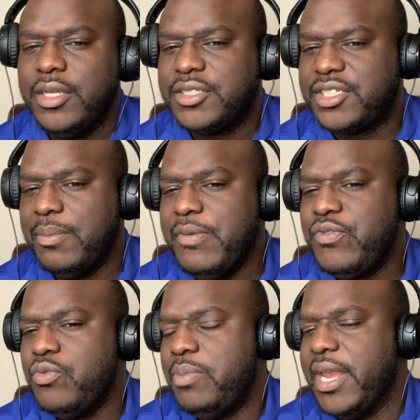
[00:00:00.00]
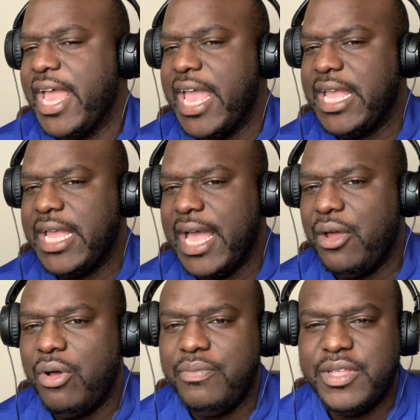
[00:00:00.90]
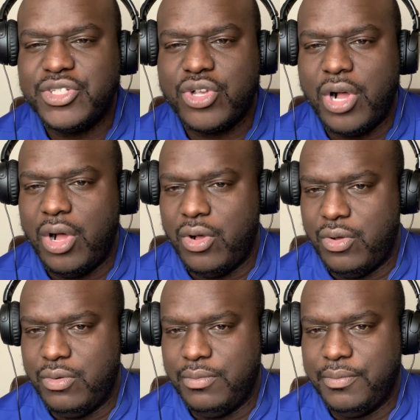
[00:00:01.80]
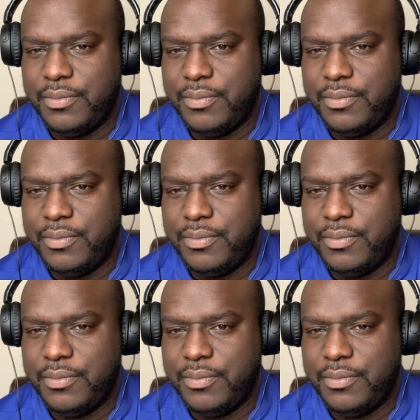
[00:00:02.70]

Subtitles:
Some of you have been hanging out on this call,